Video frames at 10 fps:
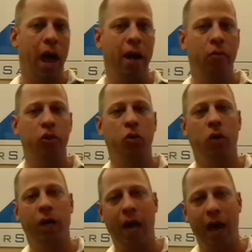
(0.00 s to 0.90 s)
and it was
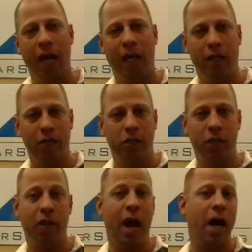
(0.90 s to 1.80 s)
your organic
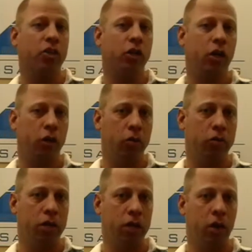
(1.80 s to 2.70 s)
listing that actually
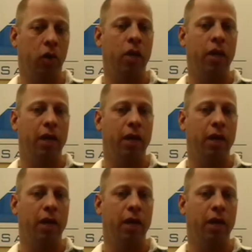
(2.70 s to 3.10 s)
closed the deal.